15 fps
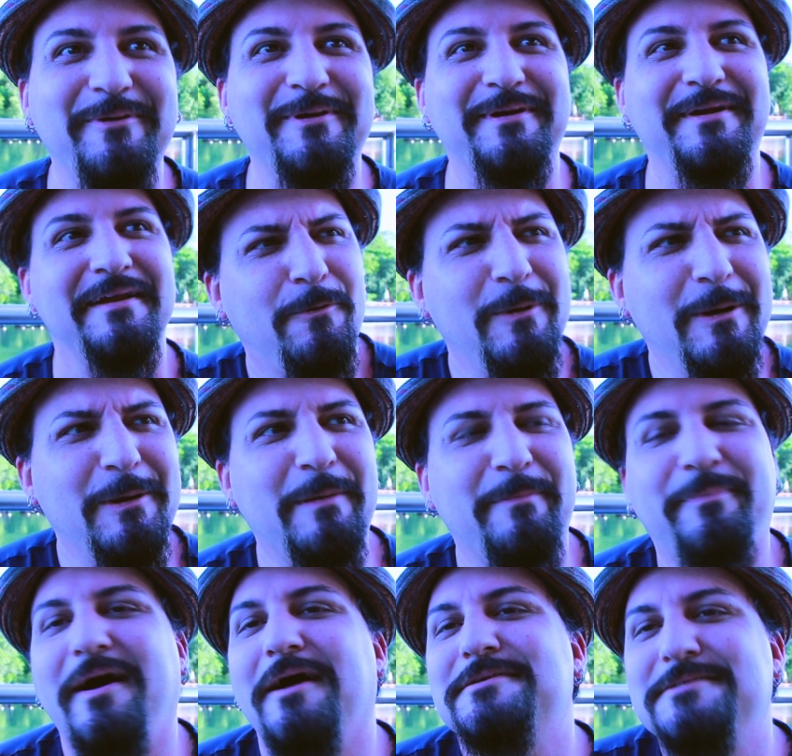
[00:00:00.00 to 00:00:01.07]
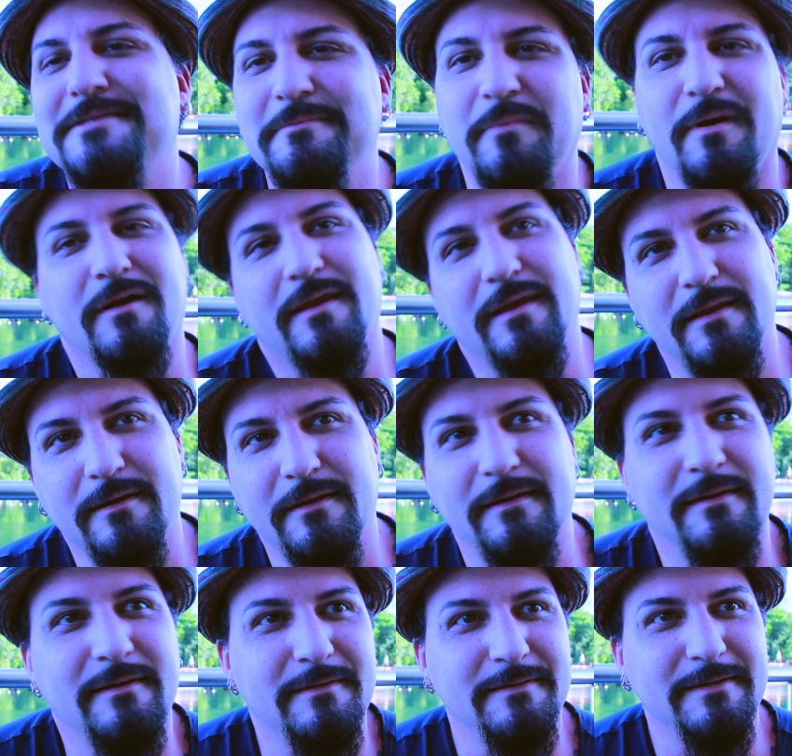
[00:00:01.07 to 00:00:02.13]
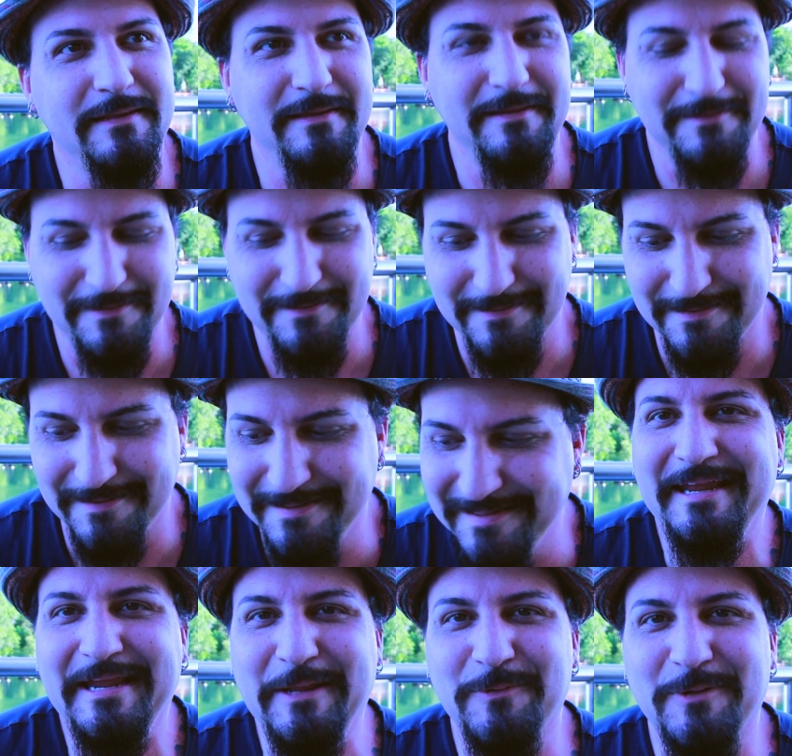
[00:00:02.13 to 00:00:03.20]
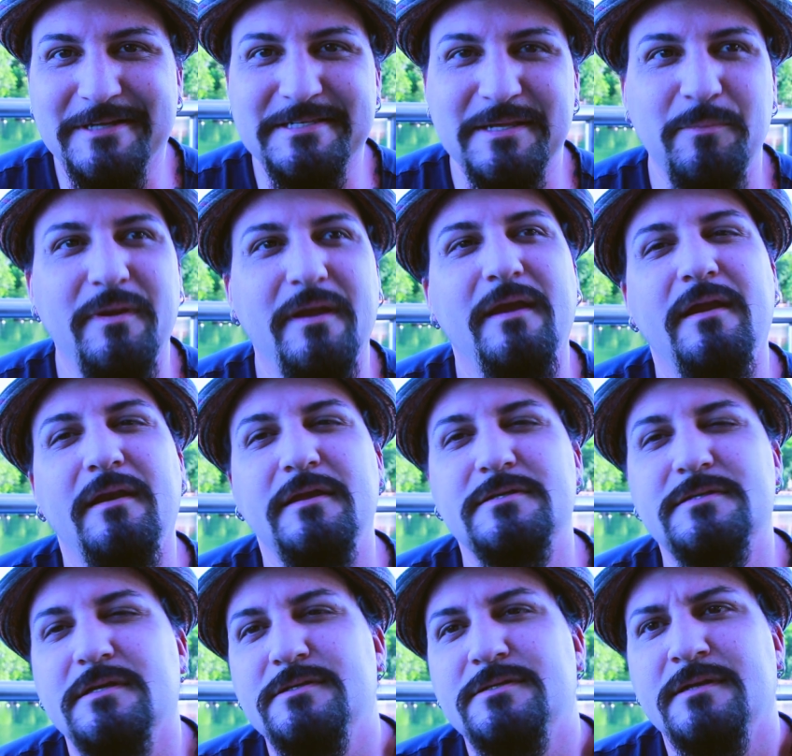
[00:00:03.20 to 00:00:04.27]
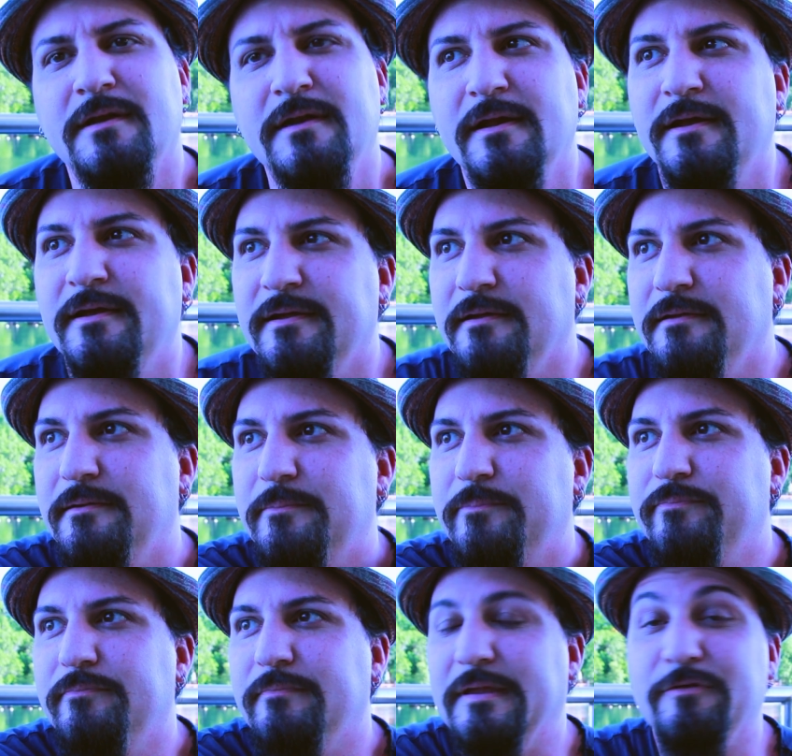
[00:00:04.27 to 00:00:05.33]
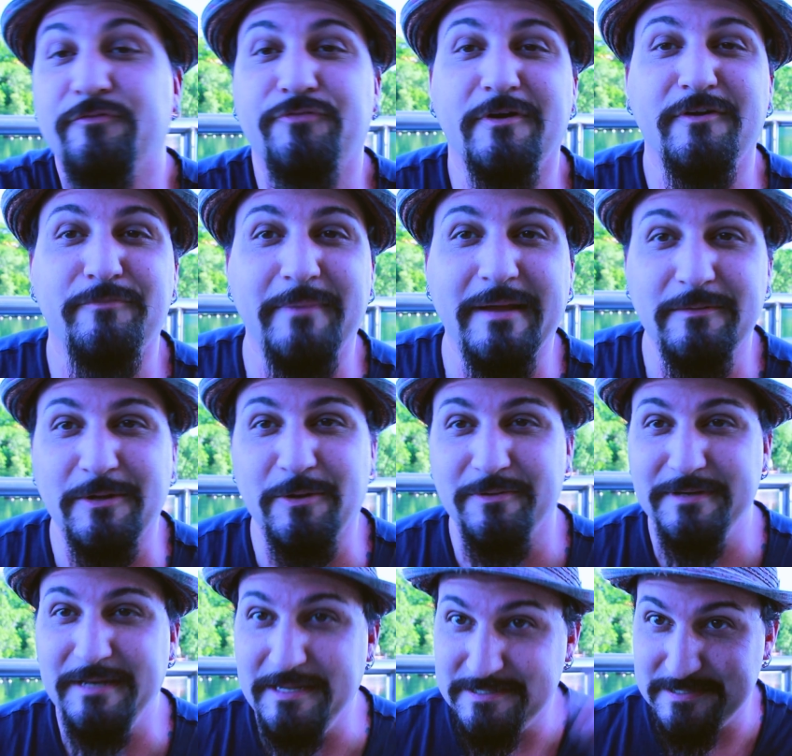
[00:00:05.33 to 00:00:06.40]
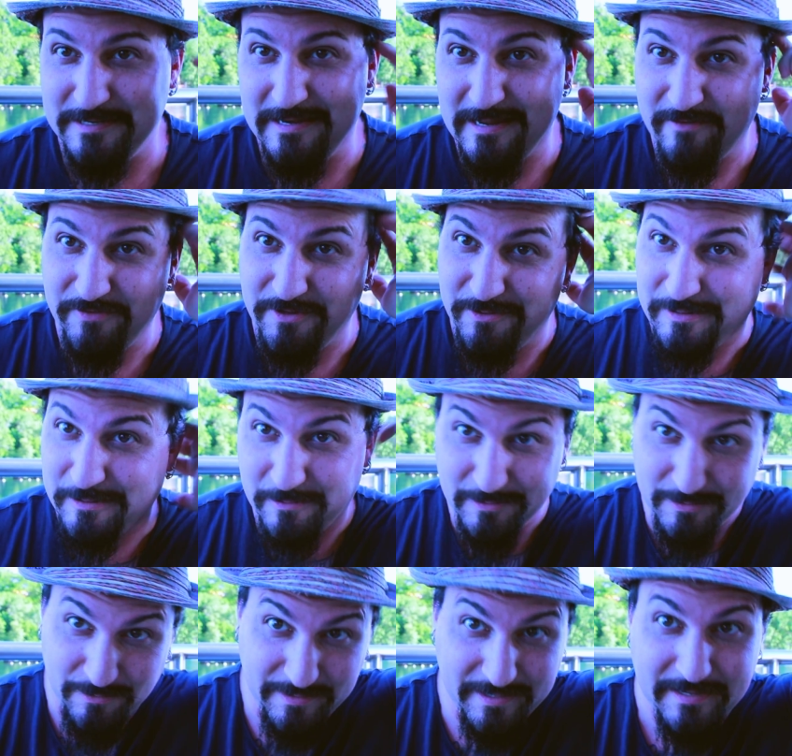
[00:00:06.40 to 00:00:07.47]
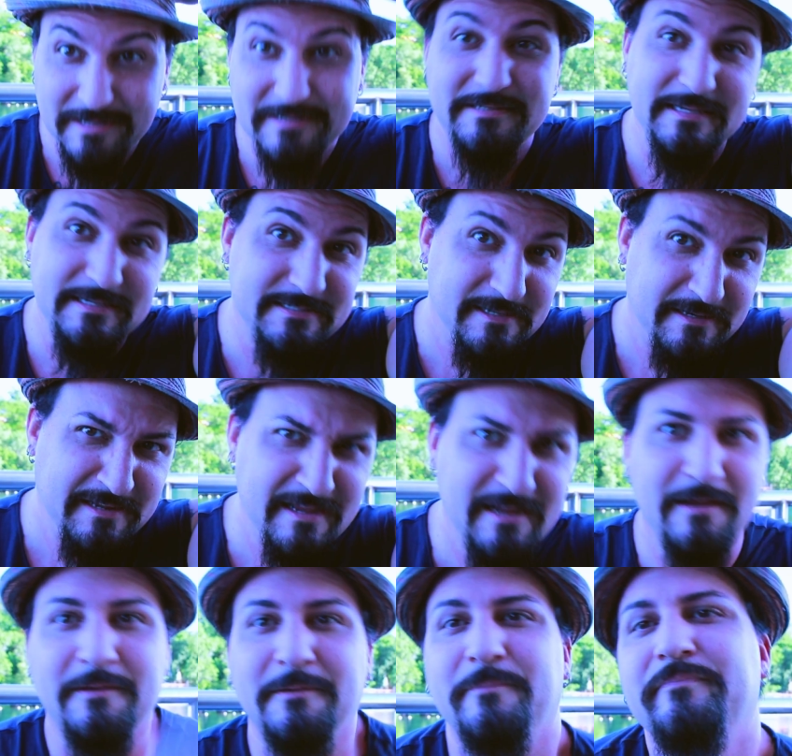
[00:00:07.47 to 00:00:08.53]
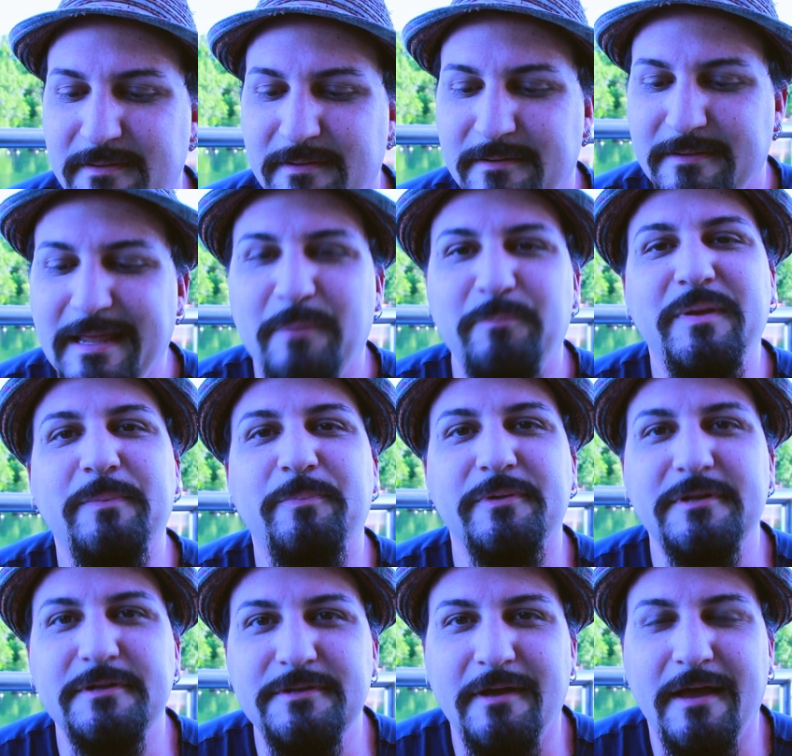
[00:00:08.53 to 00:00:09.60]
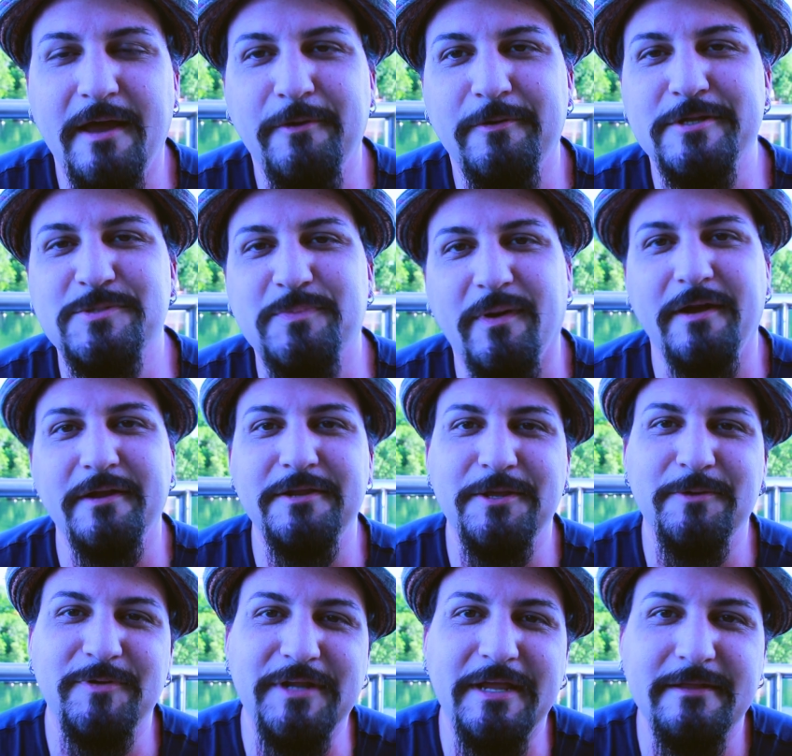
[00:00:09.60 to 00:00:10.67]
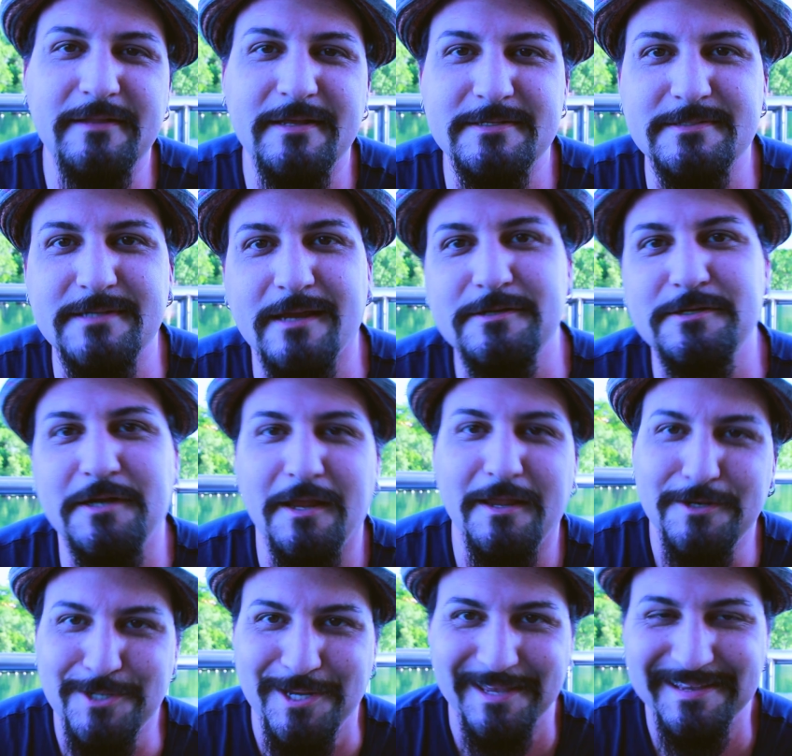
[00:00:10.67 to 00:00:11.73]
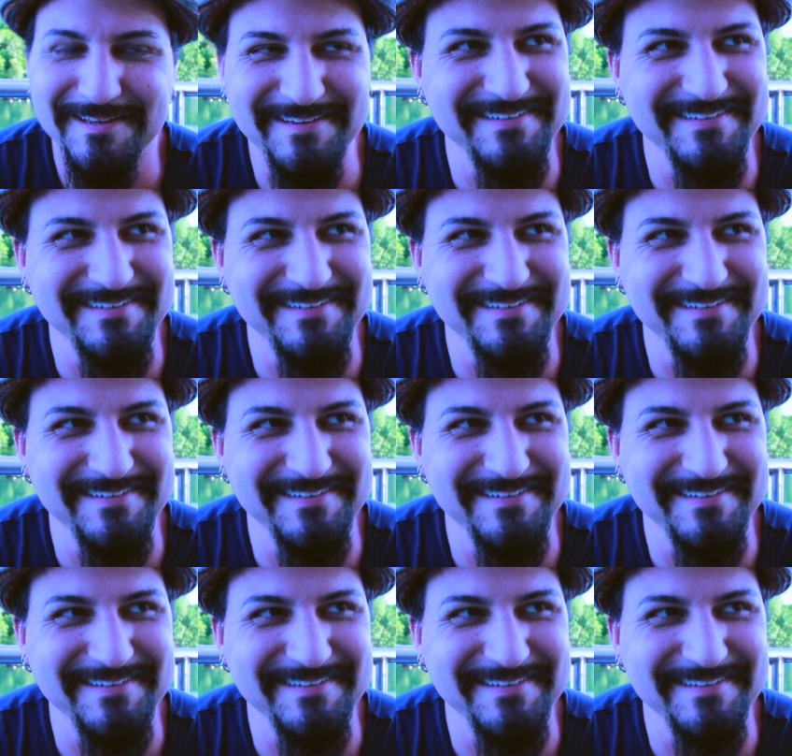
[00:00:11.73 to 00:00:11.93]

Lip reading: We were at Boston Market, and he looks at me and he says, in front of my little niece and nephew, they were little kids, he said, yeah, people didn't know how to respond to you when you had that sex change."